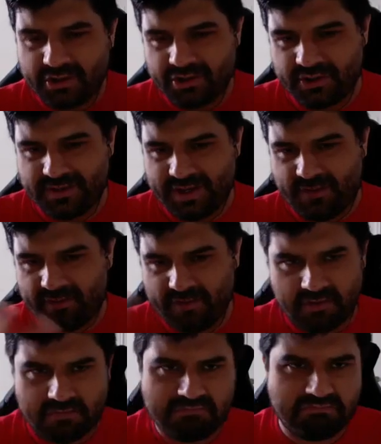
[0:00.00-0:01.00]
She's like
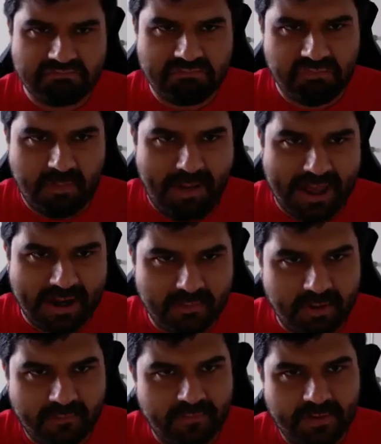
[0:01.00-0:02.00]
the
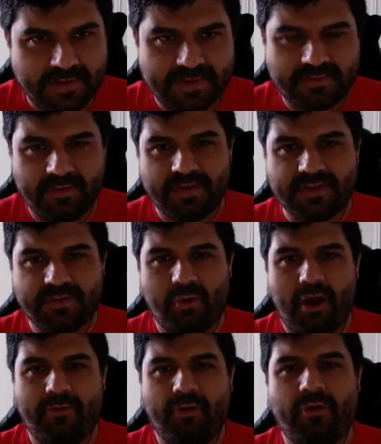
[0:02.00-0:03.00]
madam of this
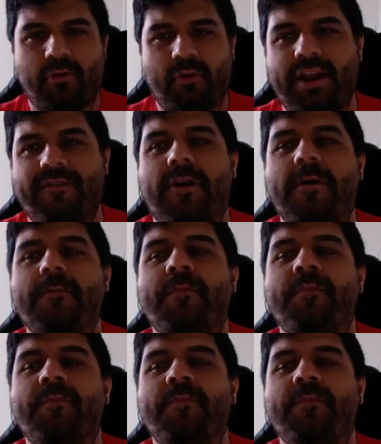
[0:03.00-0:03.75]
brothel or whatever.